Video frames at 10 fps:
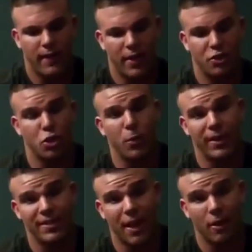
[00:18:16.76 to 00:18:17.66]
then 2
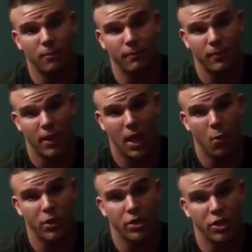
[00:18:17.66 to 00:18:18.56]
weeks out, I
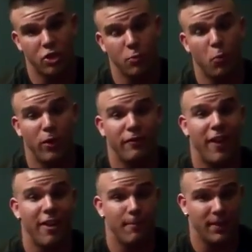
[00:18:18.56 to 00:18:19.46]
went to 2.5
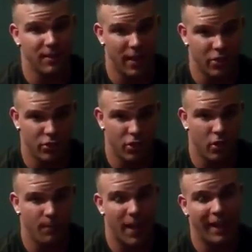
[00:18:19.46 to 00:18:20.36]
mgs of
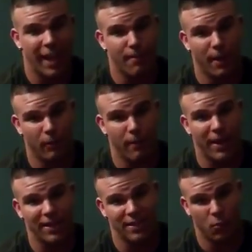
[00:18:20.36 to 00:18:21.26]
letrozole. I kept my
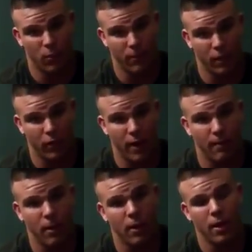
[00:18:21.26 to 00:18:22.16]
Arimidex at 1 milligram.